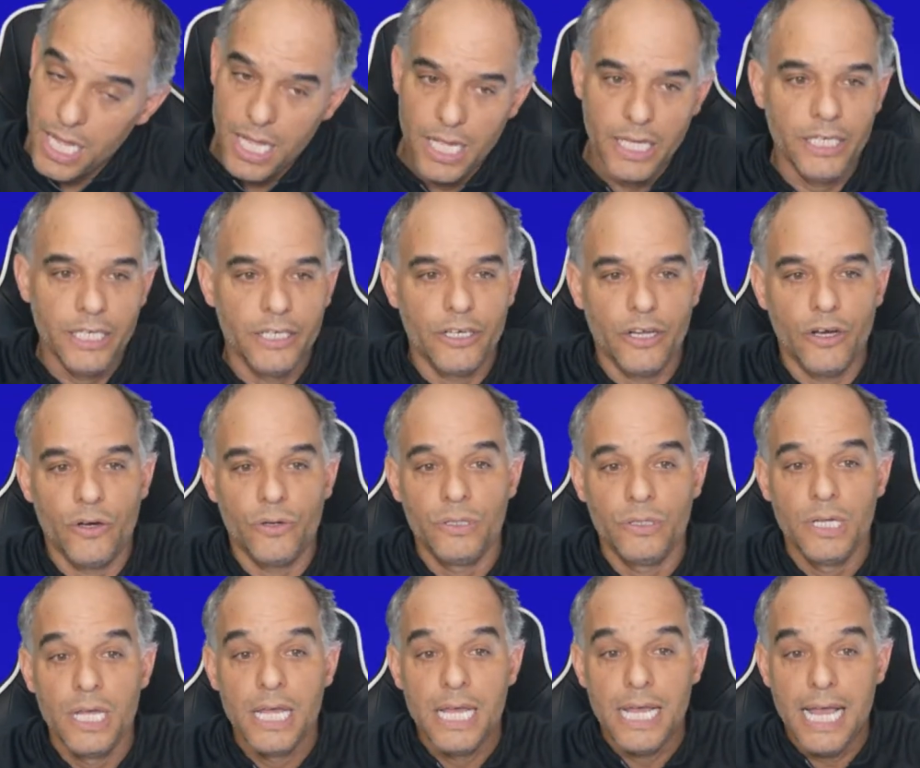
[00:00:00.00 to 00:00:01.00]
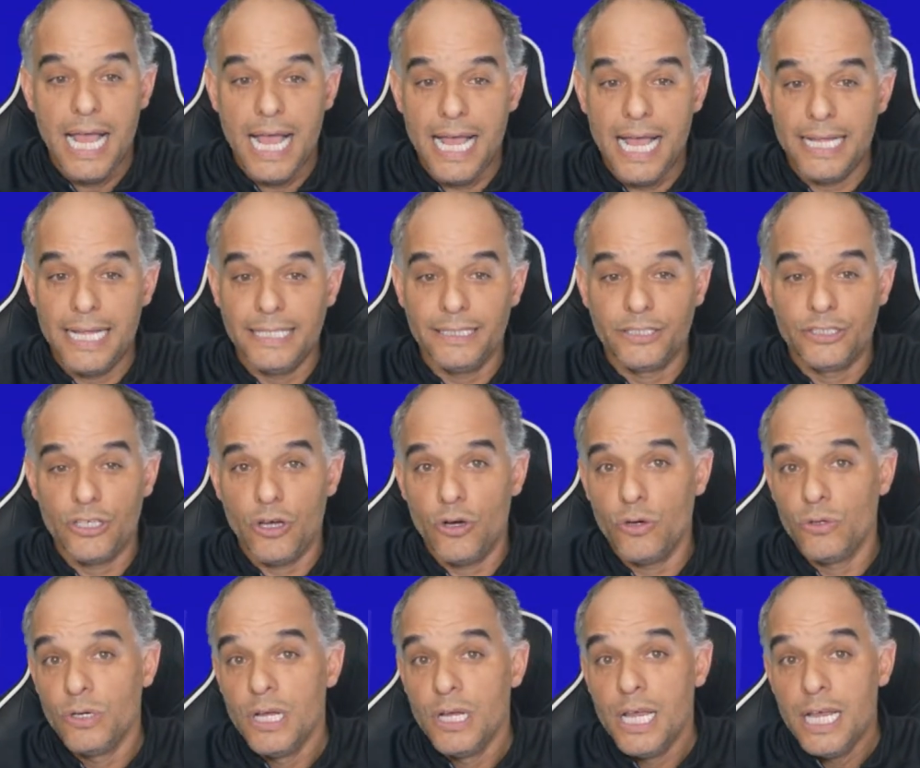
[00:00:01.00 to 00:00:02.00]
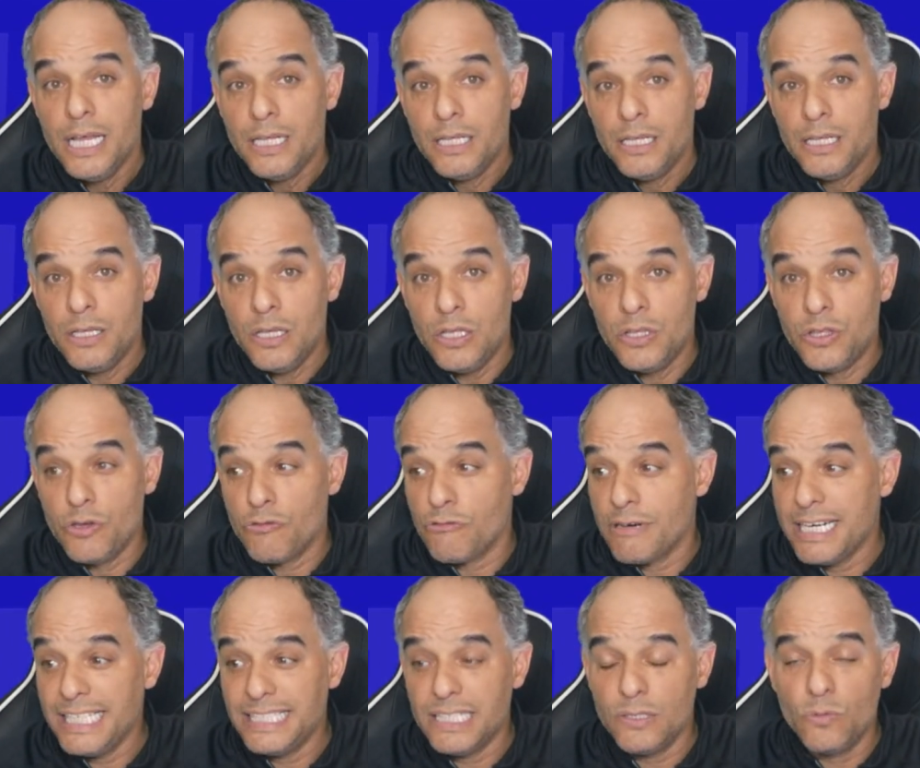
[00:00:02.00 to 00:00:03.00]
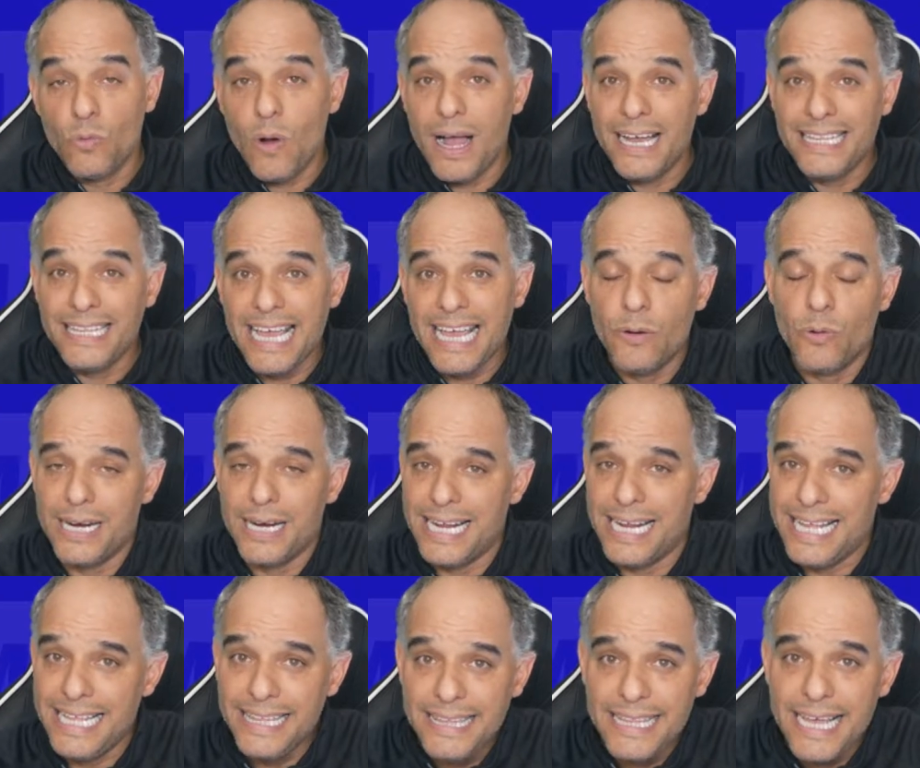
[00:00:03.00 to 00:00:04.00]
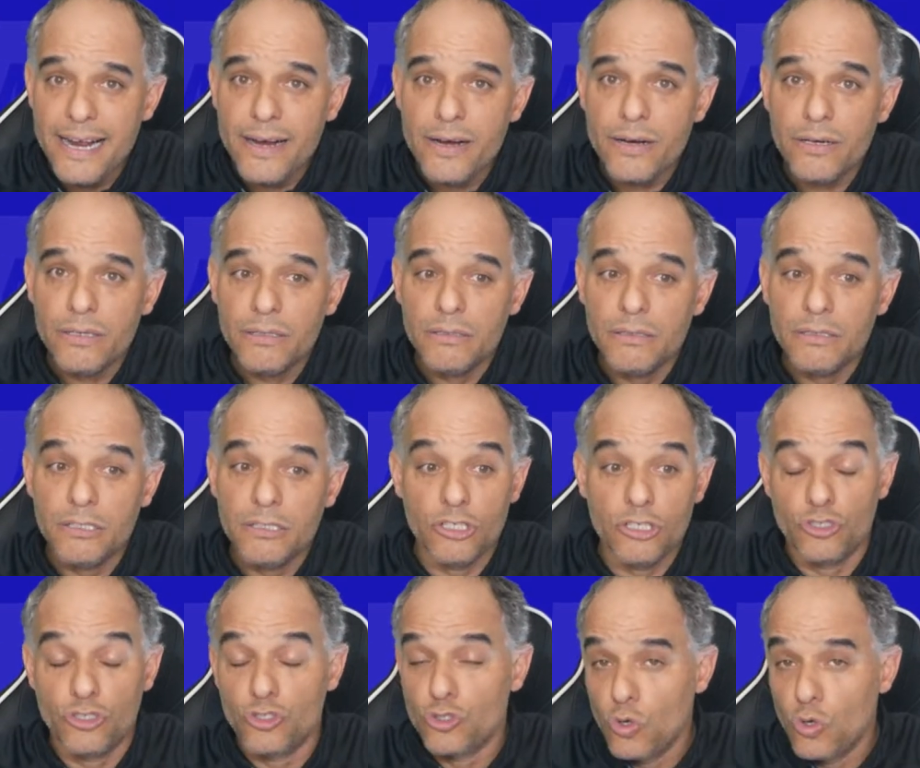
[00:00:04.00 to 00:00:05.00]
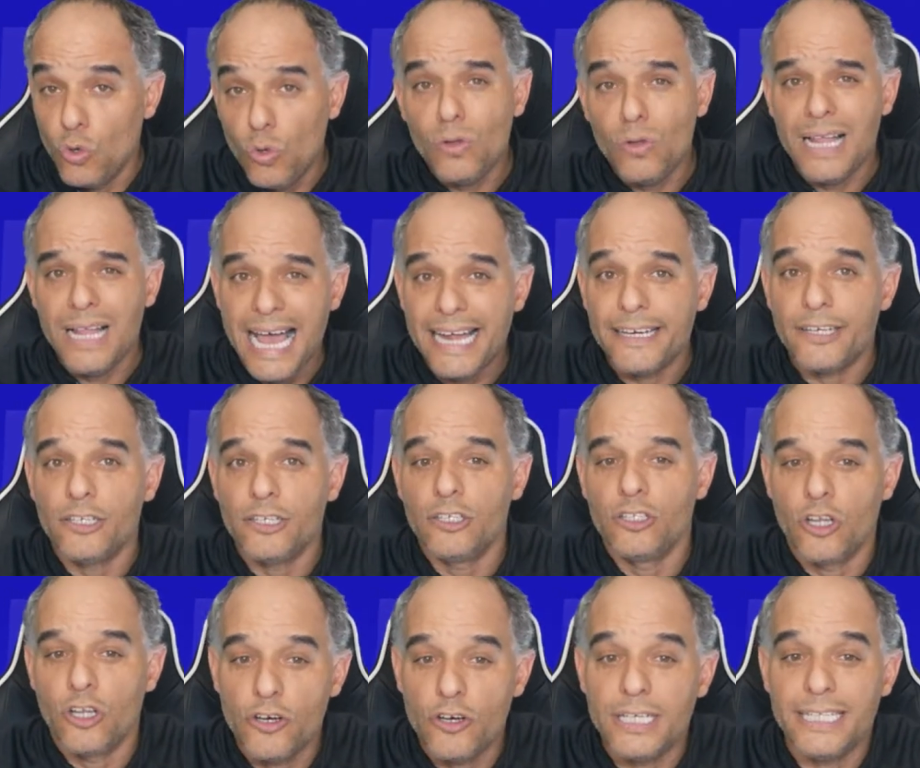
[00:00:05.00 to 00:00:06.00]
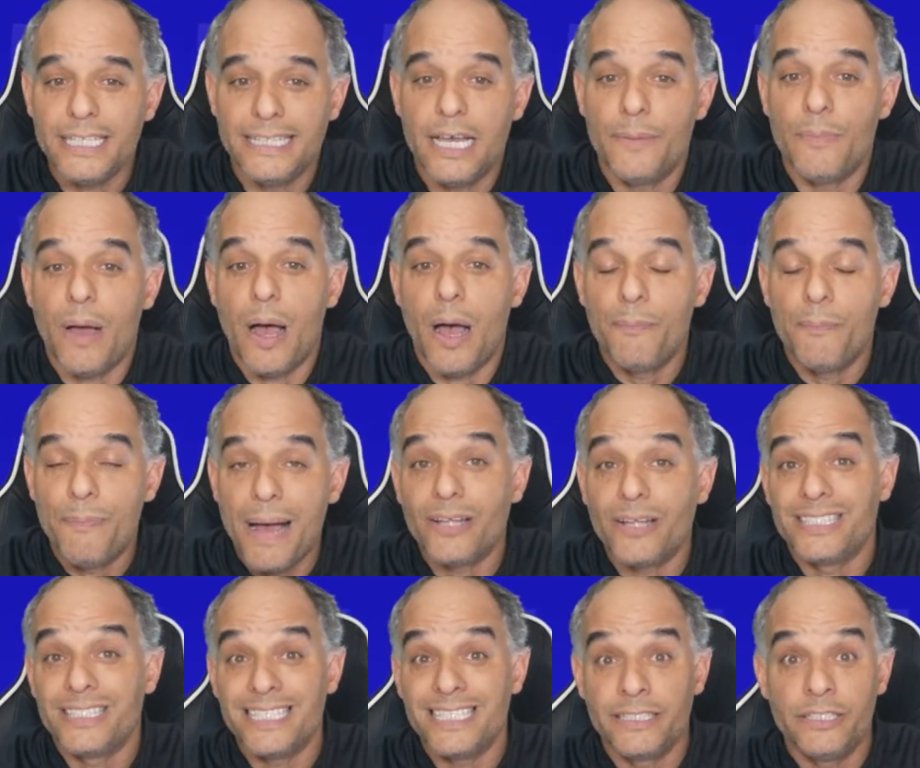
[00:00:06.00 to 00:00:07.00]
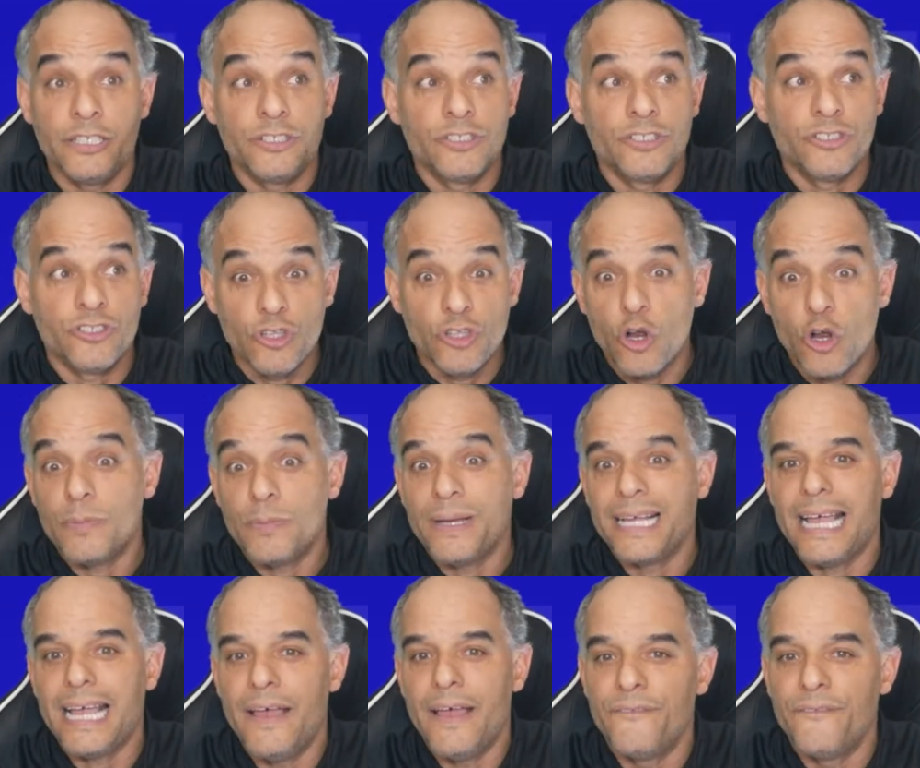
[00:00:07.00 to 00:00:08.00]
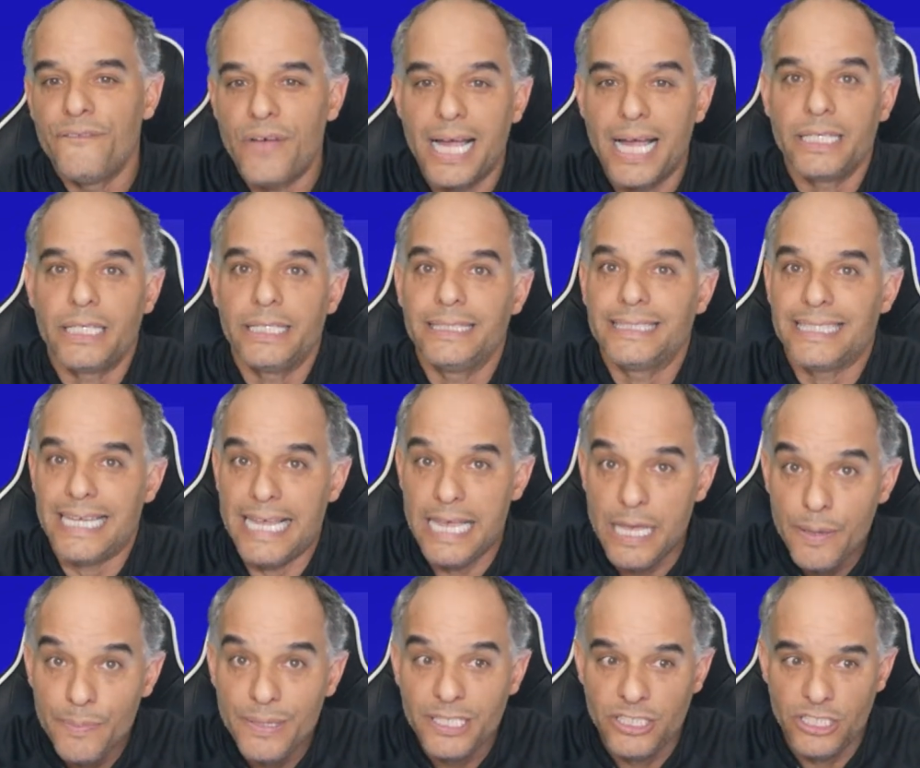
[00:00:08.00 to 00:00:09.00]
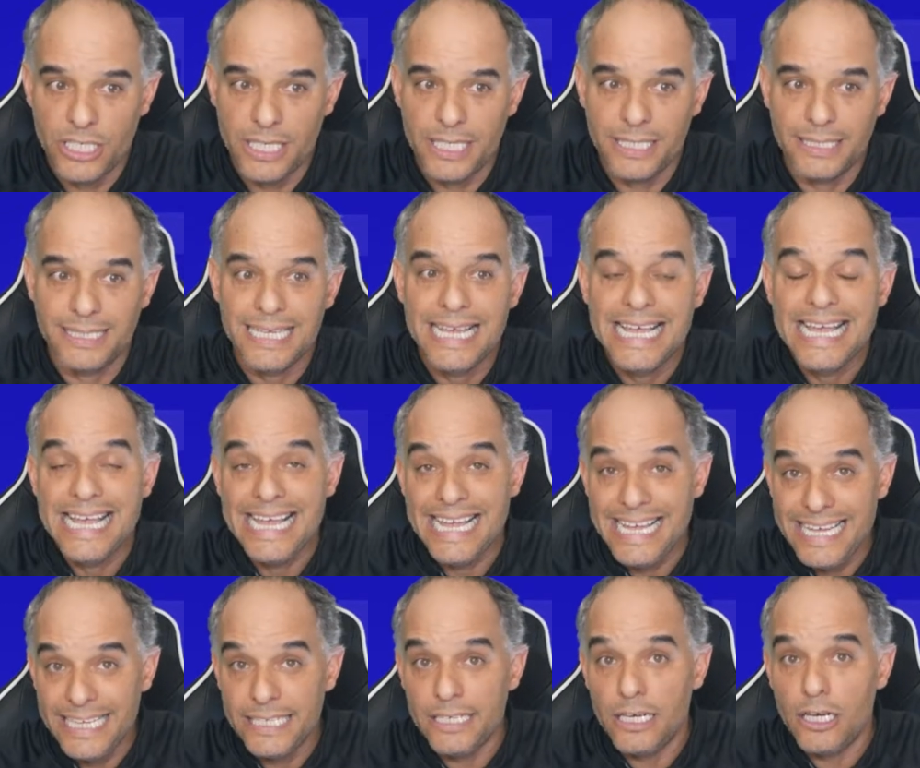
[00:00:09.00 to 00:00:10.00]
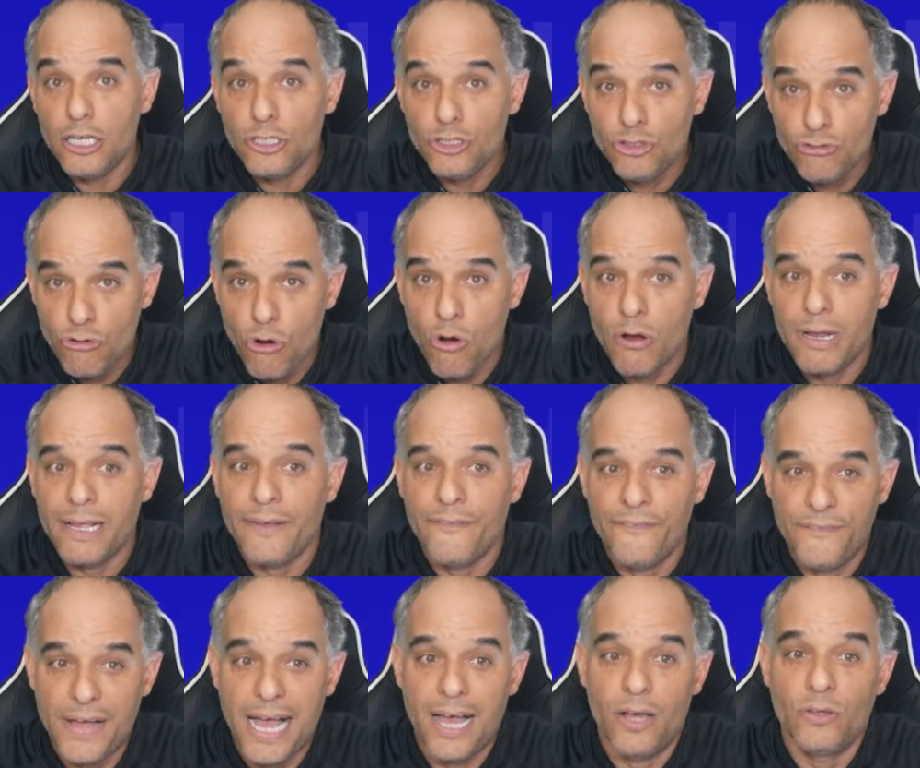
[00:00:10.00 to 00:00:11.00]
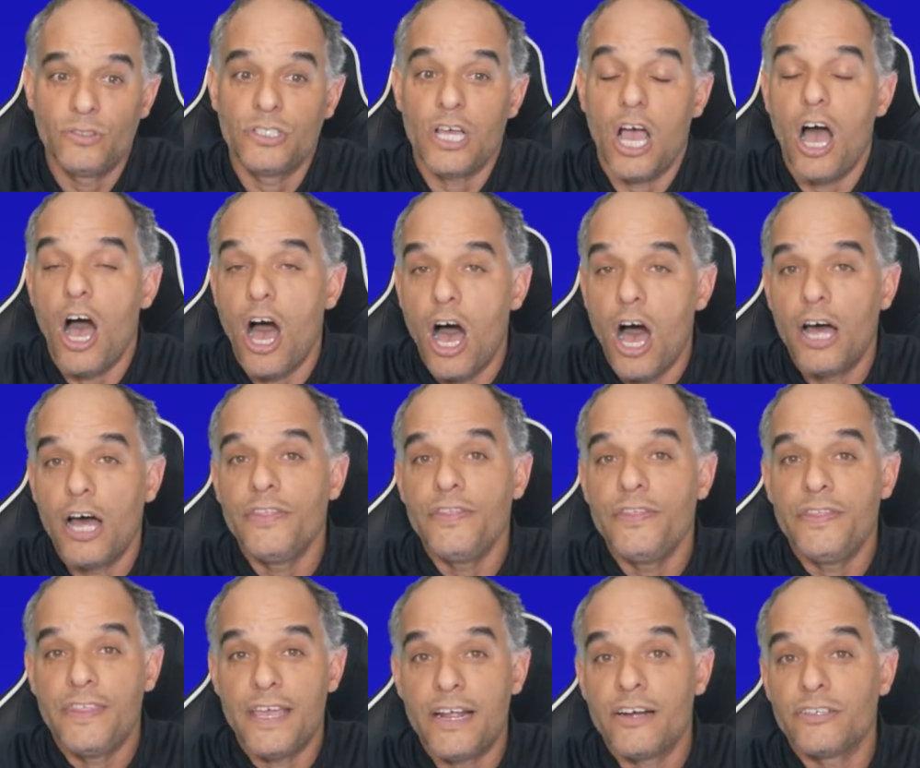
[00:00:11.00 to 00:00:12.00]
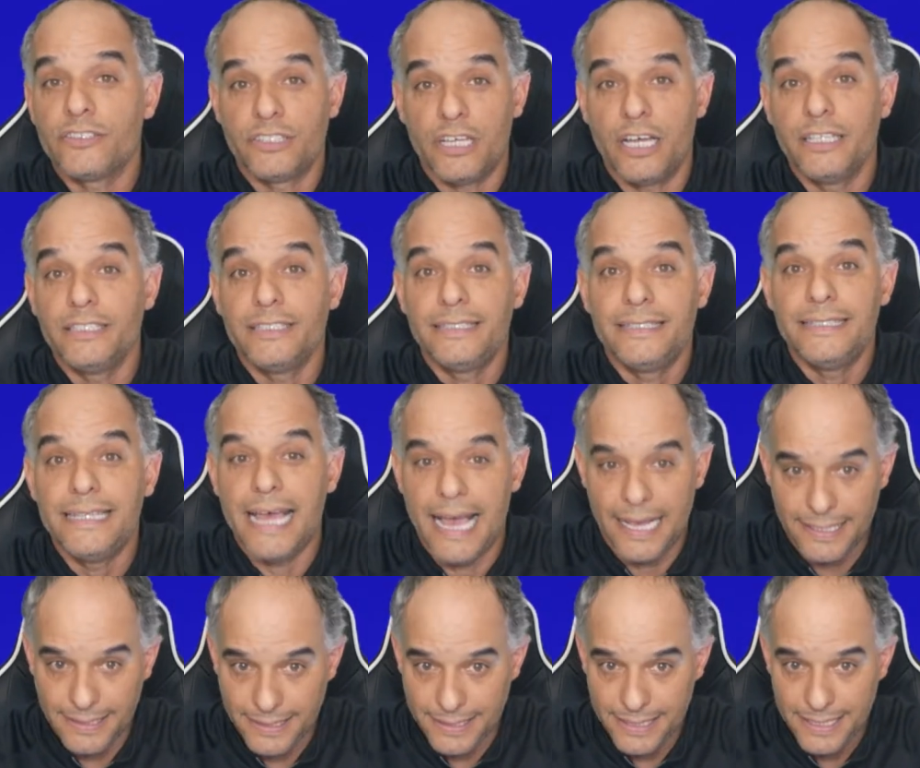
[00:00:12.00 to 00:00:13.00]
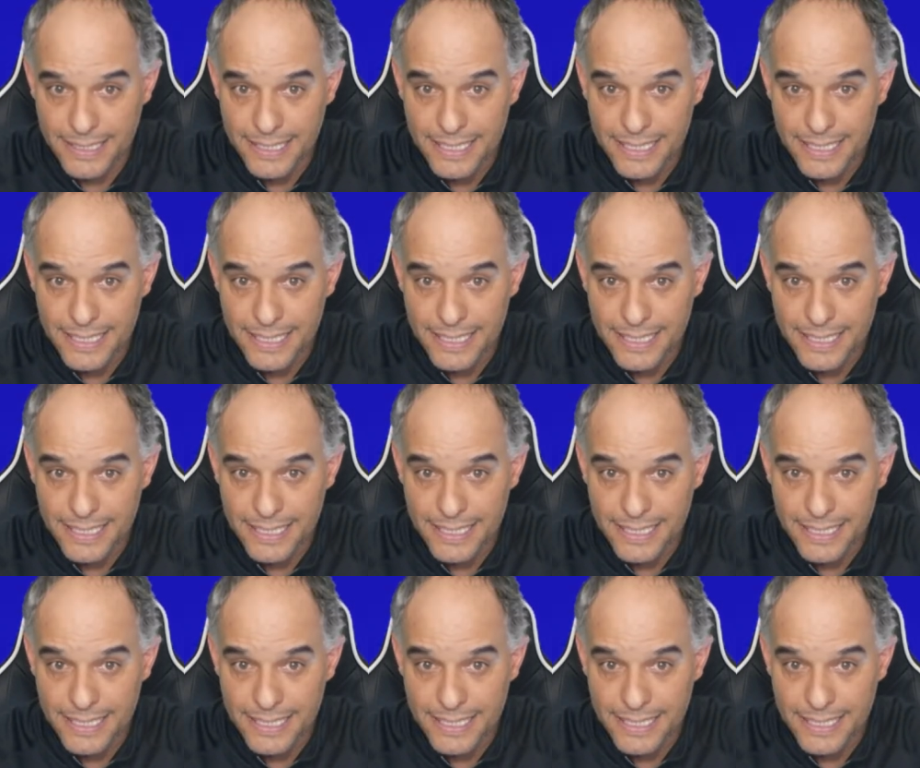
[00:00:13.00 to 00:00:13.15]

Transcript: And so the reason why they were in there, the school had alerted them about this disturbing and violent images in a drawing found on their son's desk.